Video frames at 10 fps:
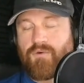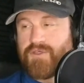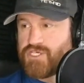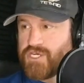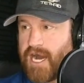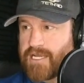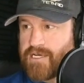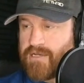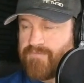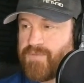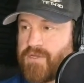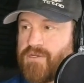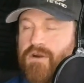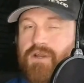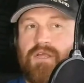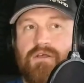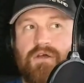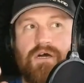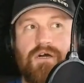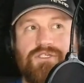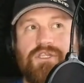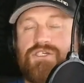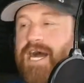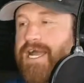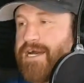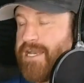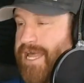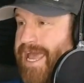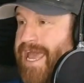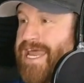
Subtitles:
with a shotgun during the shotgun